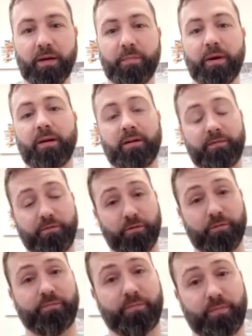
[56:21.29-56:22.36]
But if
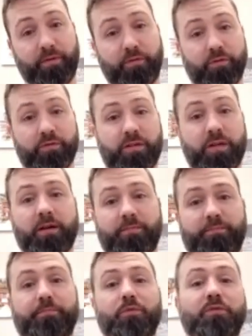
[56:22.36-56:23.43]
you're if you're stuck
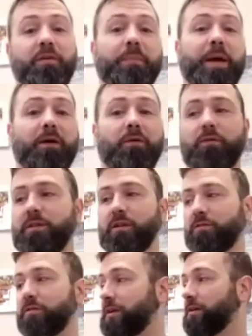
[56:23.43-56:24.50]
moving backwards and
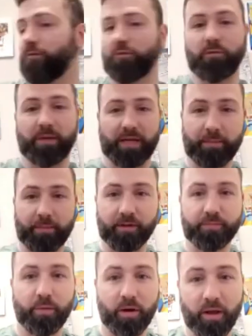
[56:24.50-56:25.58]
you're stuck in a room, like I'm in a
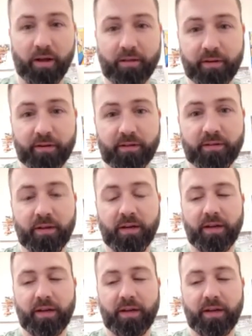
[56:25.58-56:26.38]
small office,